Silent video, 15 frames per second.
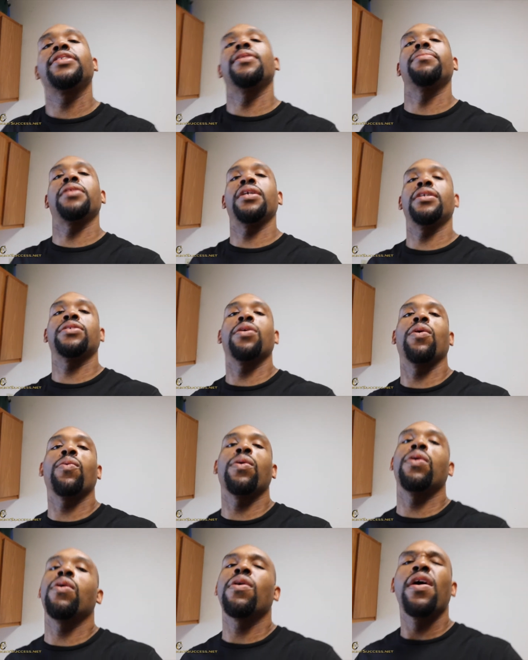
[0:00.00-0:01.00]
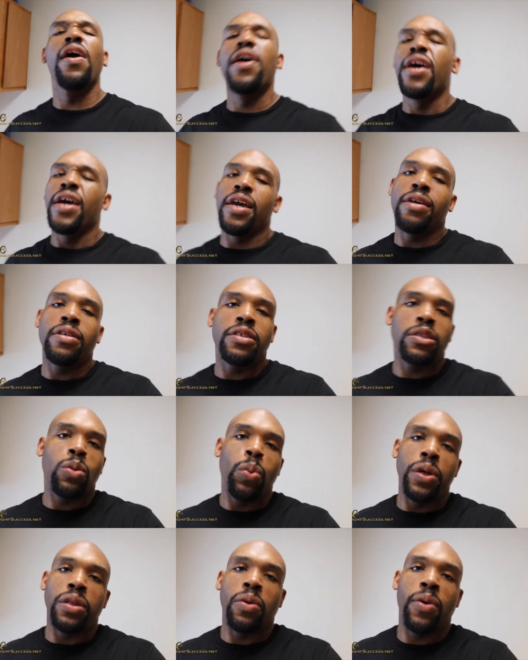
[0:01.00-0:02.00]
some things go wrong, and you just
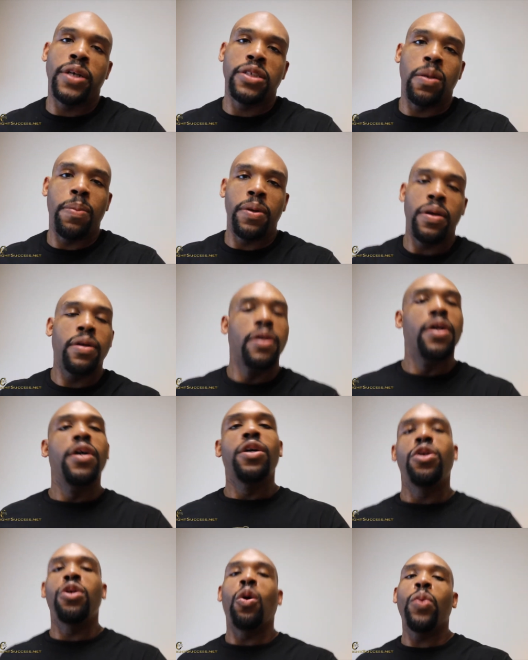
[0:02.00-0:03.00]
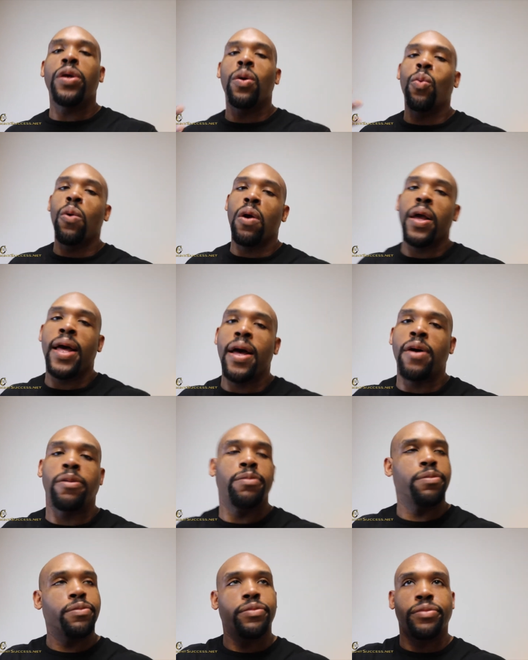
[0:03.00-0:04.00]
tweak the recipe. You know, we can work
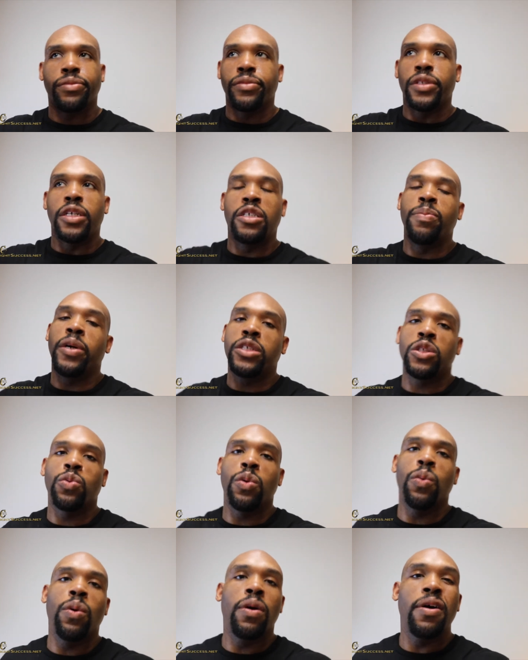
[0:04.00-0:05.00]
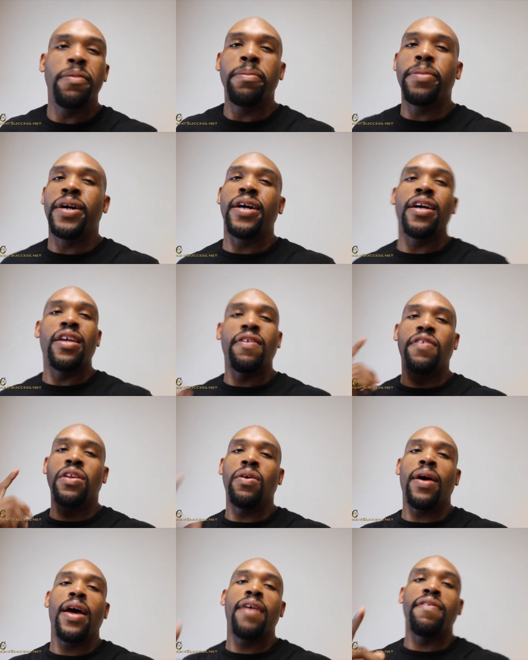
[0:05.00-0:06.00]
out as much as we want, but if you
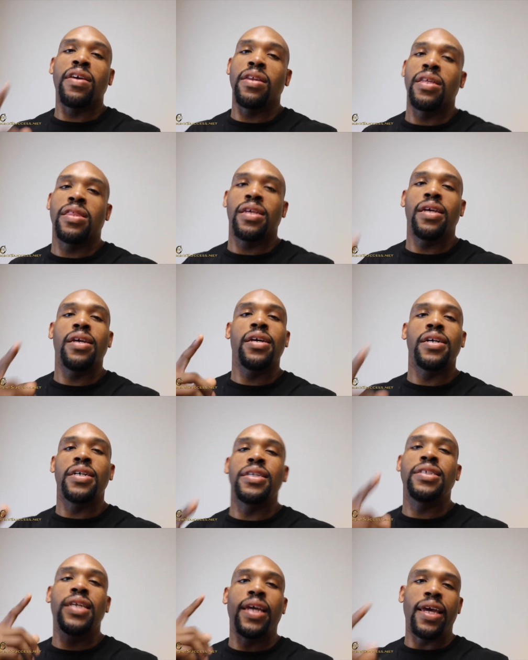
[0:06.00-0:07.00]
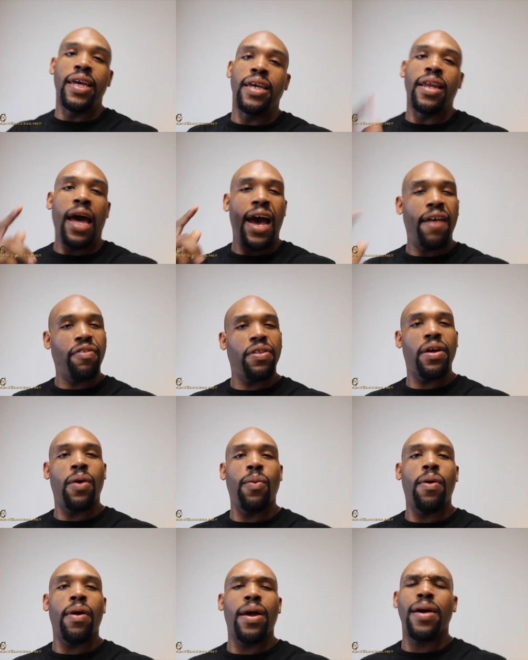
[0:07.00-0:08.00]
don't have anything good to eat after
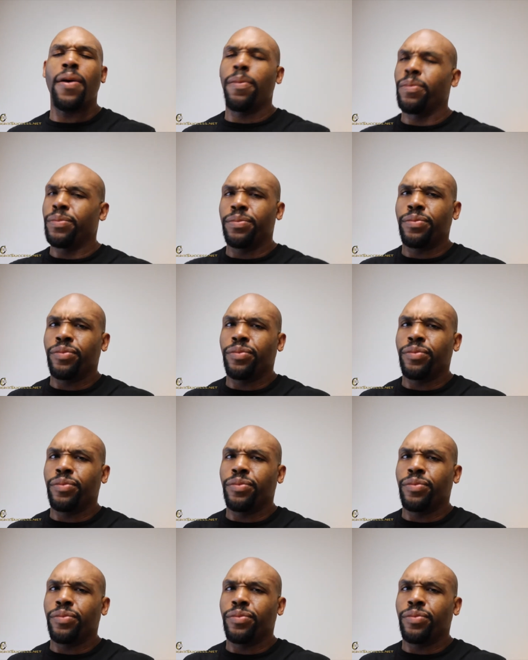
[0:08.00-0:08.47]
that workout,